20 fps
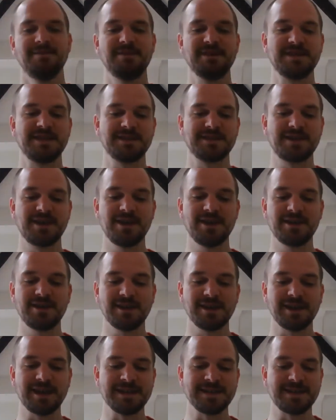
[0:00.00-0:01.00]
Mrs.
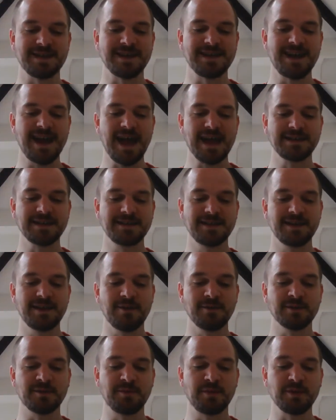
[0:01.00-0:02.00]
Curdle is the nasty
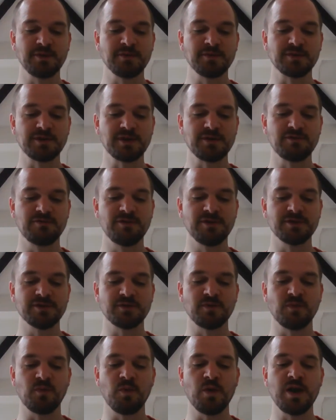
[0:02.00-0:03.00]
old boot who
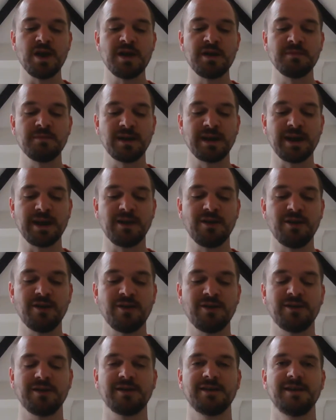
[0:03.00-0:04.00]
runs Wormley
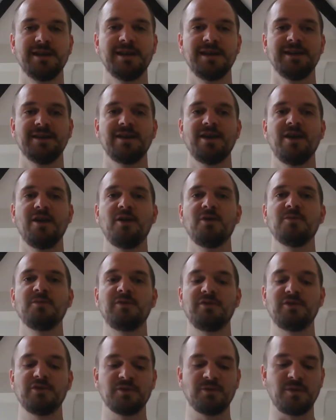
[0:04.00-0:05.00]
Hall, the home
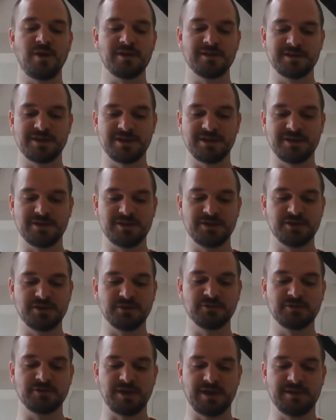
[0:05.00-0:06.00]
for unwanted
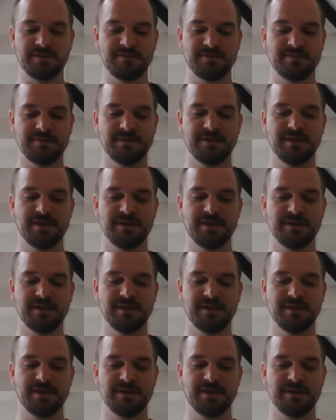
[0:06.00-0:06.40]
children.